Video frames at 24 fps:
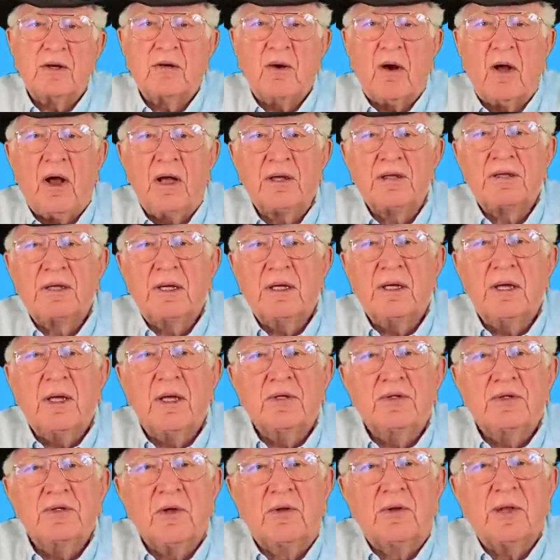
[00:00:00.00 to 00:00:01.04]
cross,
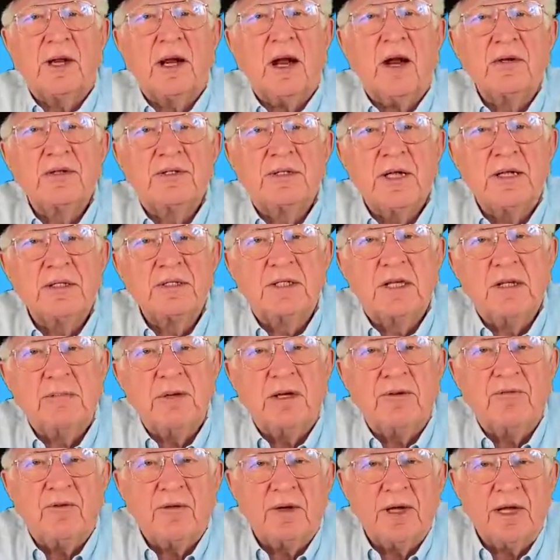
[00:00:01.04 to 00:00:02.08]
so that our sins could
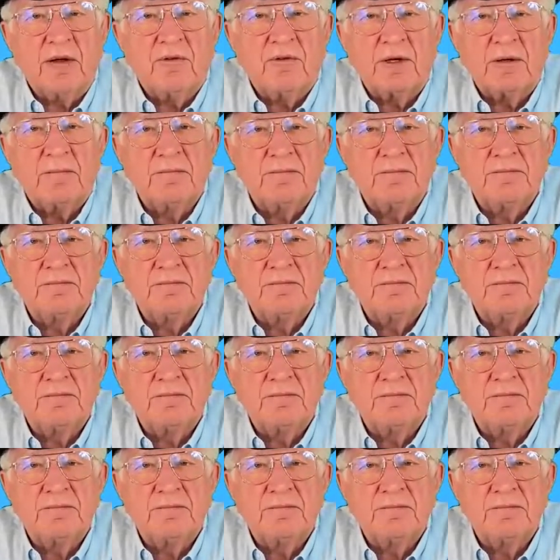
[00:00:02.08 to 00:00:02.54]
be forgiven.